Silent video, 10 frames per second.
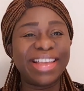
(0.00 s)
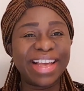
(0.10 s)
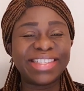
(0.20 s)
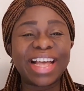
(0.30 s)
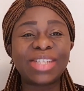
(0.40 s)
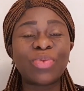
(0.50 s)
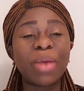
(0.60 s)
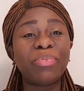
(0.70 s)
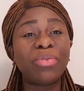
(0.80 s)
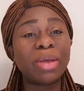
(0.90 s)
Yes, that's
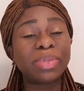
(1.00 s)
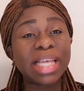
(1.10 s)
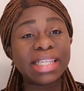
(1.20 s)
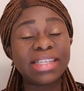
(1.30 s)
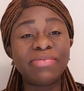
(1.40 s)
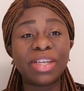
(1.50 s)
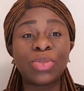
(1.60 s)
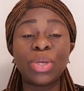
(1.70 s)
why Proverbs 13 verse